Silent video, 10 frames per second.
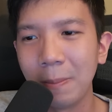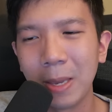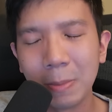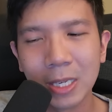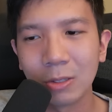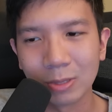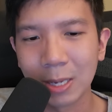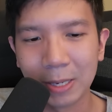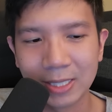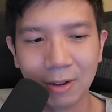Maybe to
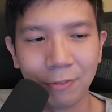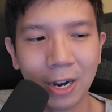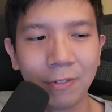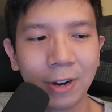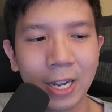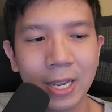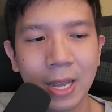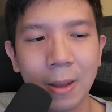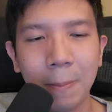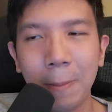some extent Firefly,
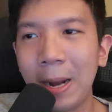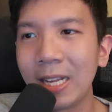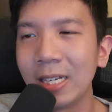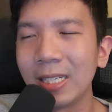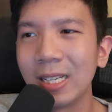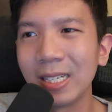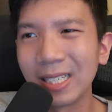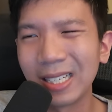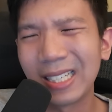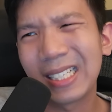but my
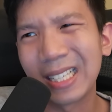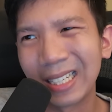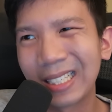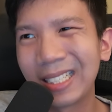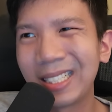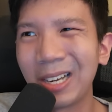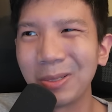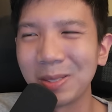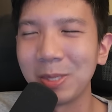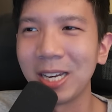instinct
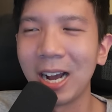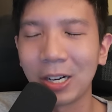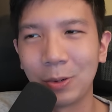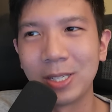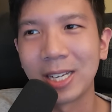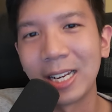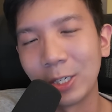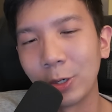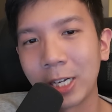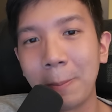tells me that Akirion is likely
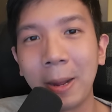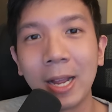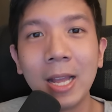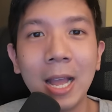going to come back.